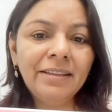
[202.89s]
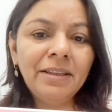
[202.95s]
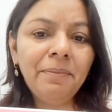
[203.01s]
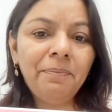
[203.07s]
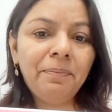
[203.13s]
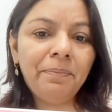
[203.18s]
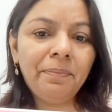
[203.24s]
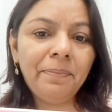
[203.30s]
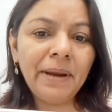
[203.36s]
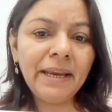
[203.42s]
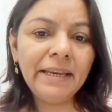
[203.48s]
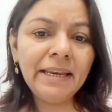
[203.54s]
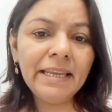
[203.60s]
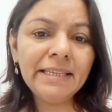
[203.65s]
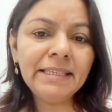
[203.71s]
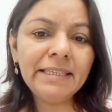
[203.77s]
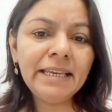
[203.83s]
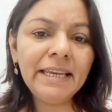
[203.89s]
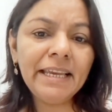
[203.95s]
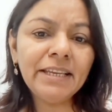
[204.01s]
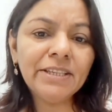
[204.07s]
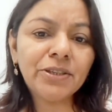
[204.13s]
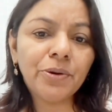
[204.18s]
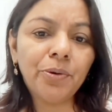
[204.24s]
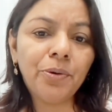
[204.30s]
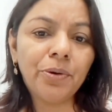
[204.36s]
The pregnancy
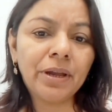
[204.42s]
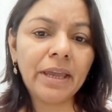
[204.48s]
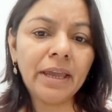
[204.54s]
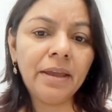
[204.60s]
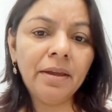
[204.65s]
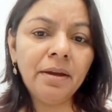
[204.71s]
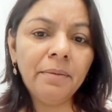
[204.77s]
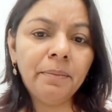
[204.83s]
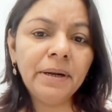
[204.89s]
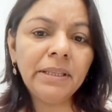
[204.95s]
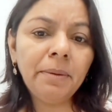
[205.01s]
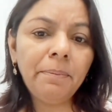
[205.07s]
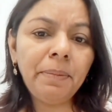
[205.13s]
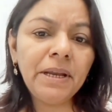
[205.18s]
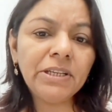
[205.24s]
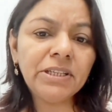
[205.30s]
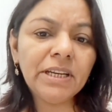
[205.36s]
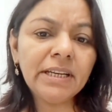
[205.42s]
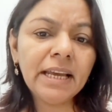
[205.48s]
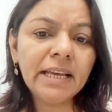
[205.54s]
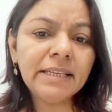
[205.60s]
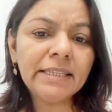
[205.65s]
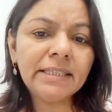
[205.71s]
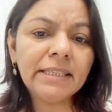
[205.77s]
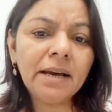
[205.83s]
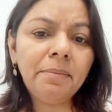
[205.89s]
is okay, but the patient
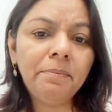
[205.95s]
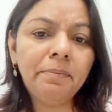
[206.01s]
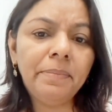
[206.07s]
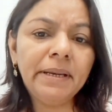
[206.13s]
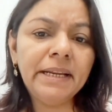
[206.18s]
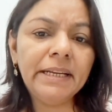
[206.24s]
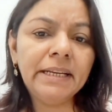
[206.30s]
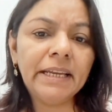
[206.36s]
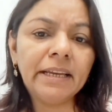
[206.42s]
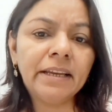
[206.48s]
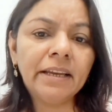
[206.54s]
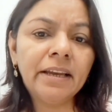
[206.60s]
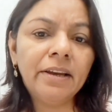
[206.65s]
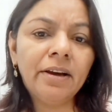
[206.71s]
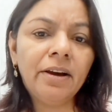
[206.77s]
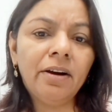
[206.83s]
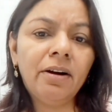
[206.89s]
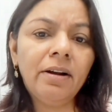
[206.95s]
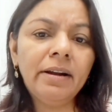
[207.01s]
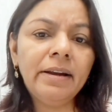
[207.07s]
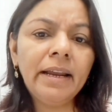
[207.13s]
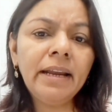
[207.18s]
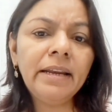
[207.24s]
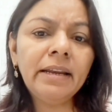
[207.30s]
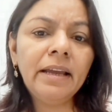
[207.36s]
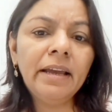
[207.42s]
has some bleeding, all
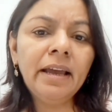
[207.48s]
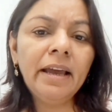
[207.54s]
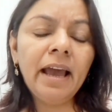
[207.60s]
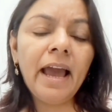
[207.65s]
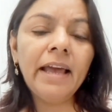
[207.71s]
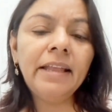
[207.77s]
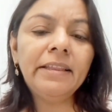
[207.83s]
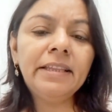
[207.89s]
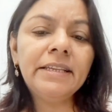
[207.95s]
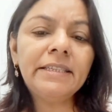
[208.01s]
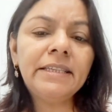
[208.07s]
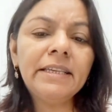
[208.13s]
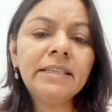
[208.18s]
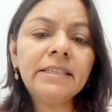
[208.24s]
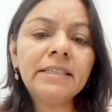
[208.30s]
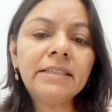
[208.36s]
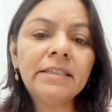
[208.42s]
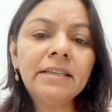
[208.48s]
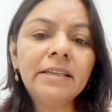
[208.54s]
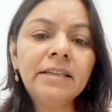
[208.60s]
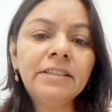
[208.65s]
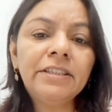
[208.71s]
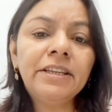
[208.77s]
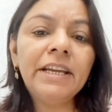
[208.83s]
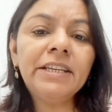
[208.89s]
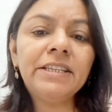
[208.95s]
right, and this is
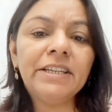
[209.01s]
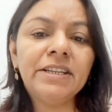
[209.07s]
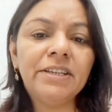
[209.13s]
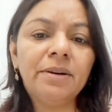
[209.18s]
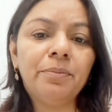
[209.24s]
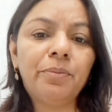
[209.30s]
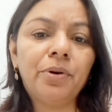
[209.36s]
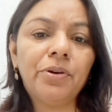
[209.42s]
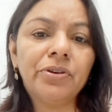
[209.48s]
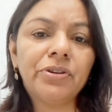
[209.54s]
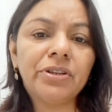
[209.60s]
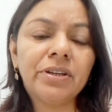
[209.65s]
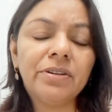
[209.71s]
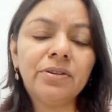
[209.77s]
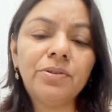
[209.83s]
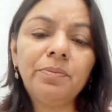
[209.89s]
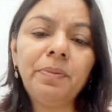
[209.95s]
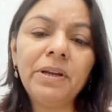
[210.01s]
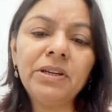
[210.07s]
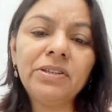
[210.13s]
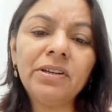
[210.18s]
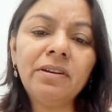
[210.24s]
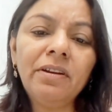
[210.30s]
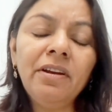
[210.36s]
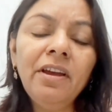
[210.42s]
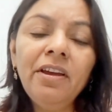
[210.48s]
threatened abortion. So
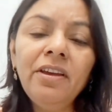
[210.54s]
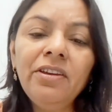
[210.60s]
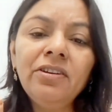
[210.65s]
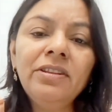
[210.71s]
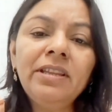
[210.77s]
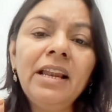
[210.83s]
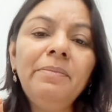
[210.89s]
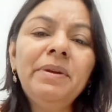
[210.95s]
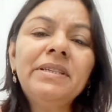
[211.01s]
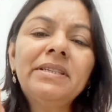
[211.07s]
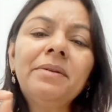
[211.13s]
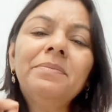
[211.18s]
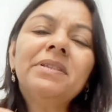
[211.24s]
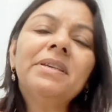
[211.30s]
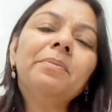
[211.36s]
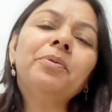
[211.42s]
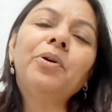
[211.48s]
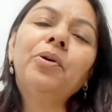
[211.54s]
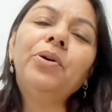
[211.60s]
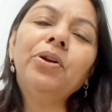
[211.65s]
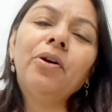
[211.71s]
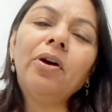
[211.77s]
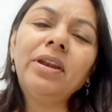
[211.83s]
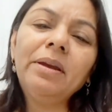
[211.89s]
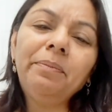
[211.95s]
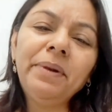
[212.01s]
patient, there will be some
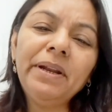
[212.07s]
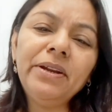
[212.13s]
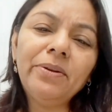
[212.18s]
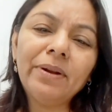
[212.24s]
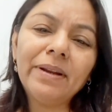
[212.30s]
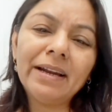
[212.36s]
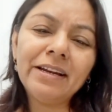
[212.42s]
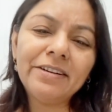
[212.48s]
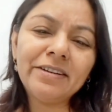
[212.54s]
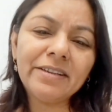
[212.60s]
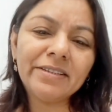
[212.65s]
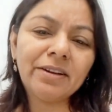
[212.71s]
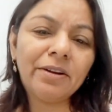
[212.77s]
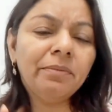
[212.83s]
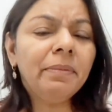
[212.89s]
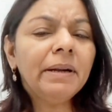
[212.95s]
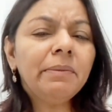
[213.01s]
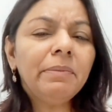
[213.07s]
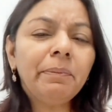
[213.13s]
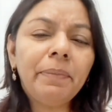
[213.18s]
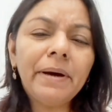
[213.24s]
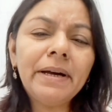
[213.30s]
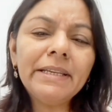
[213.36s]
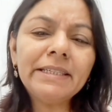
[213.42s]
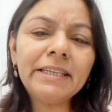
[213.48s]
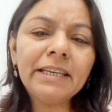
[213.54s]
subchorionic bleed on ultrasound, but
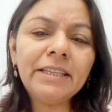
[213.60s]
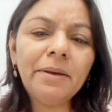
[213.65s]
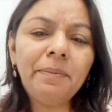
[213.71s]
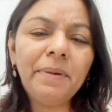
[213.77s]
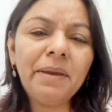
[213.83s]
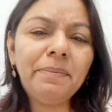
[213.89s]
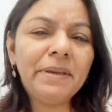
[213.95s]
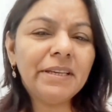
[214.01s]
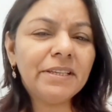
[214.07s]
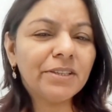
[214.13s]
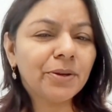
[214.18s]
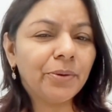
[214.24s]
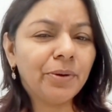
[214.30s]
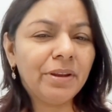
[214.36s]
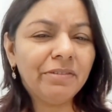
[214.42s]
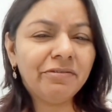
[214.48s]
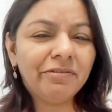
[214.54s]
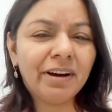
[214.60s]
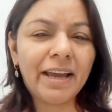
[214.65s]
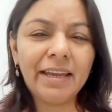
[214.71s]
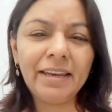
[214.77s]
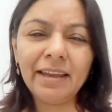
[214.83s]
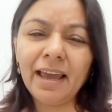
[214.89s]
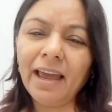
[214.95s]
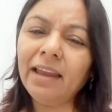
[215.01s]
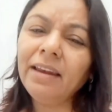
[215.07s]
per se the baby is growing
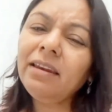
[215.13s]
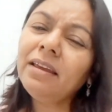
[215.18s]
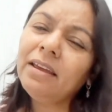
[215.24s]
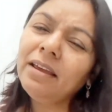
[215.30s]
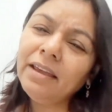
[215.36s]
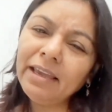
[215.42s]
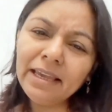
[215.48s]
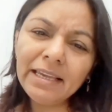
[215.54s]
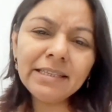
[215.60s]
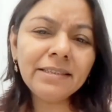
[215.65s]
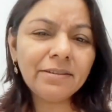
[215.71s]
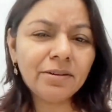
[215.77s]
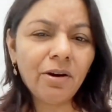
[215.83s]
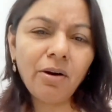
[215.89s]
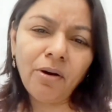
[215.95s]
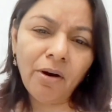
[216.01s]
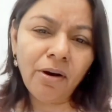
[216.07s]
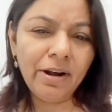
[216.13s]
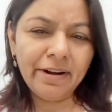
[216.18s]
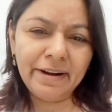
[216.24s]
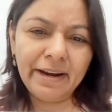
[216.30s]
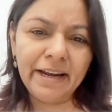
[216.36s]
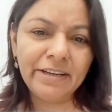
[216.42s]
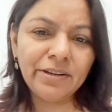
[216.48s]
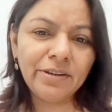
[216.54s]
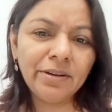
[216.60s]
fine and is all
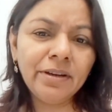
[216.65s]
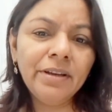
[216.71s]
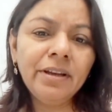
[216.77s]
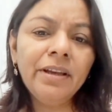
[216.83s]
right.